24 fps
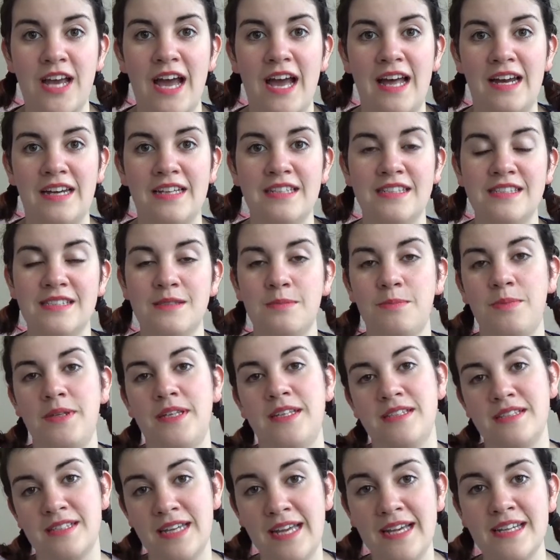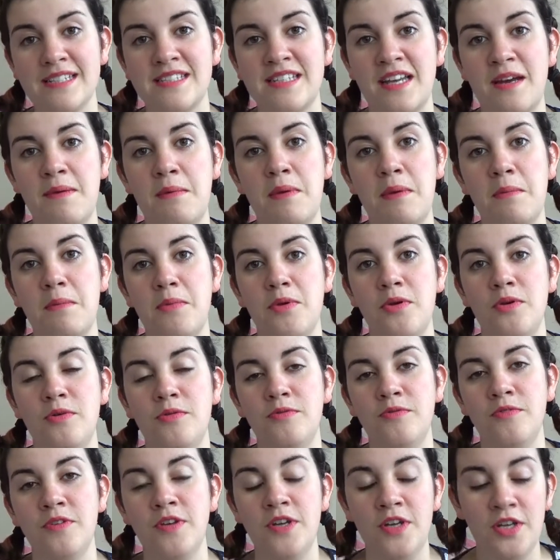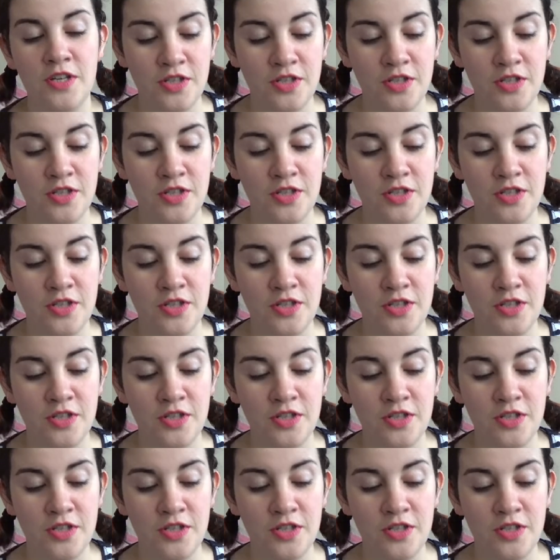Alice, because next time you move,